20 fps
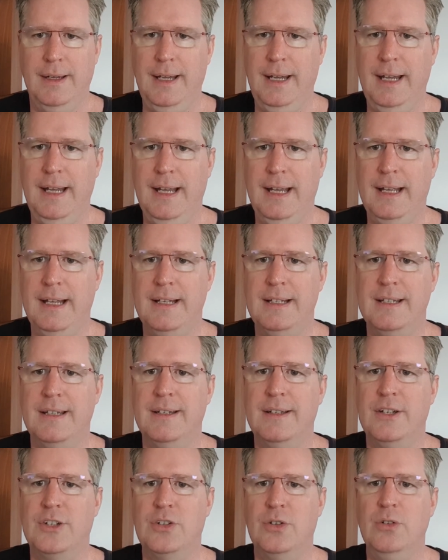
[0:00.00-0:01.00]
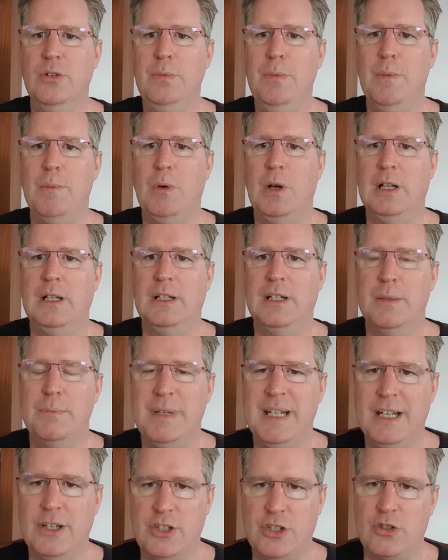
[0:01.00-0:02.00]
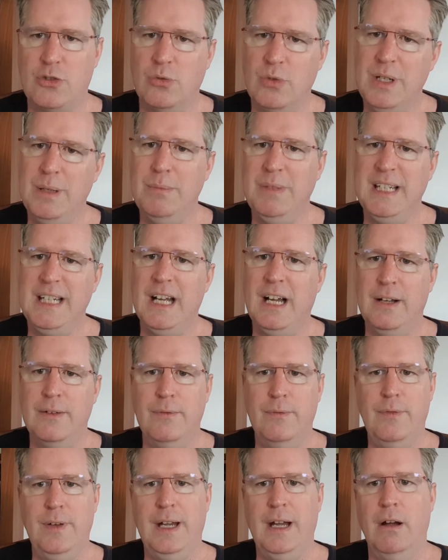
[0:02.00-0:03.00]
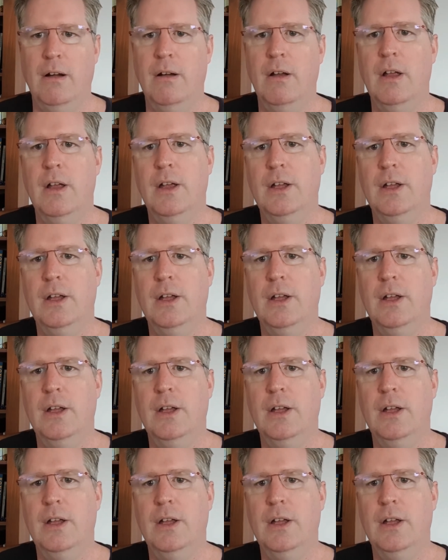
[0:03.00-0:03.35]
And the tournament model can be extremely unfair.